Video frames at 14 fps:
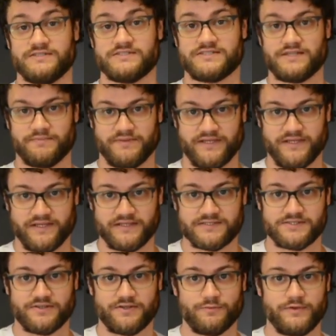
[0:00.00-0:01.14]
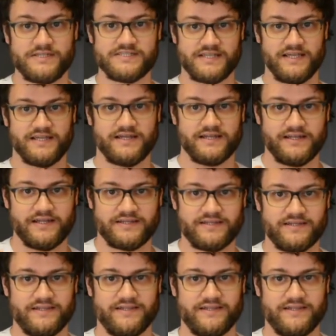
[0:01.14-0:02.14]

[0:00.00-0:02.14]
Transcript: something so that we stay connected